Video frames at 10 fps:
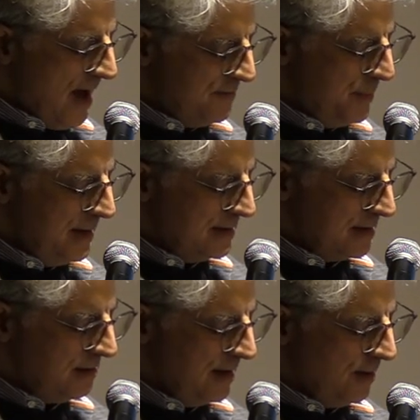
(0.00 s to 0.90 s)
have been
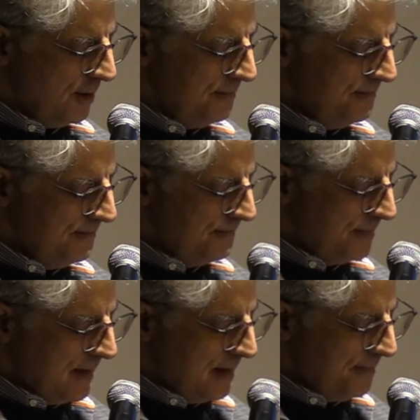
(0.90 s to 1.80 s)
clear.
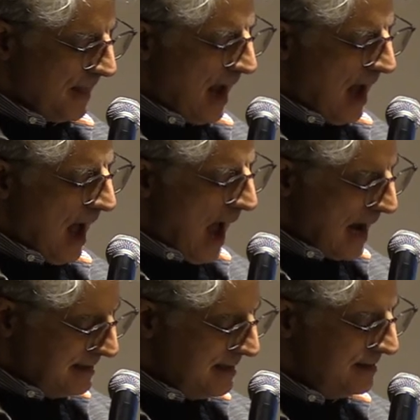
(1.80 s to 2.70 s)

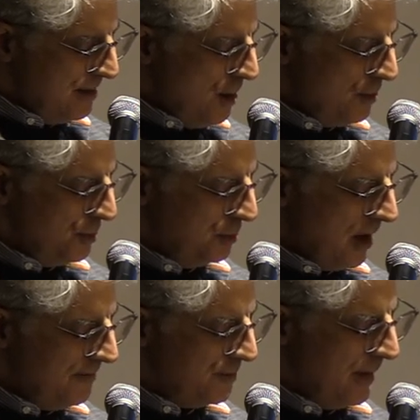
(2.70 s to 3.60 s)
I did know you
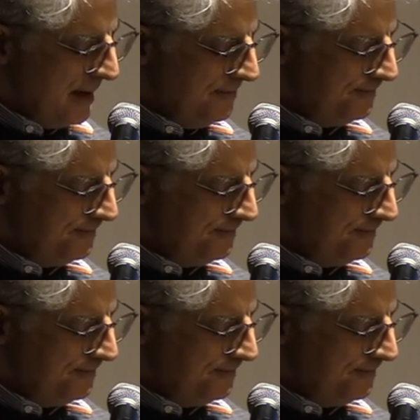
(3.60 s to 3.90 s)
loved me.